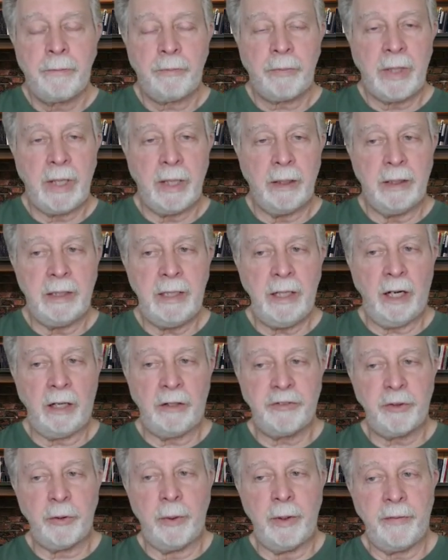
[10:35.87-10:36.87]
Now, he
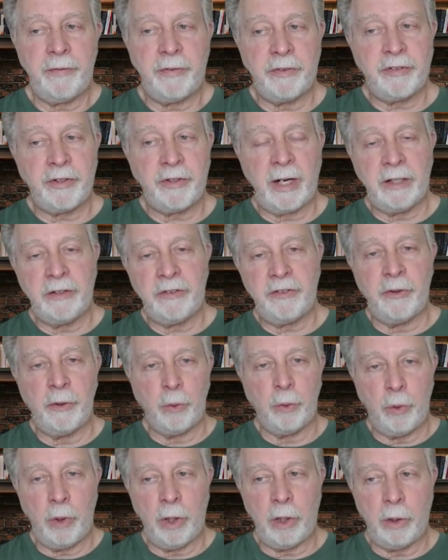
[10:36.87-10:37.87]
also emphasized
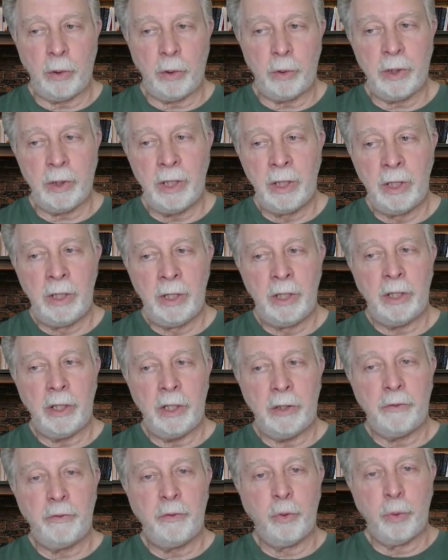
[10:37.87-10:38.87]
the role
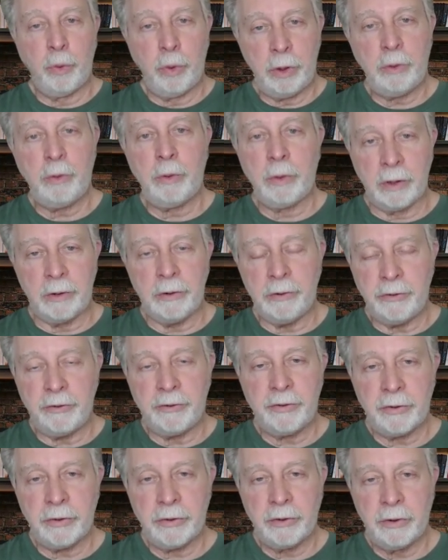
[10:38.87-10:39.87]
of
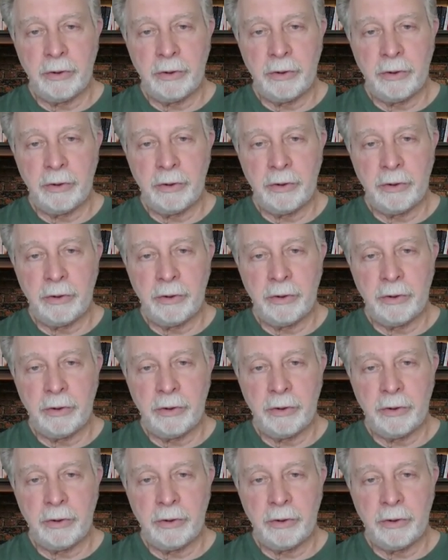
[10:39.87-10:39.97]
rulers.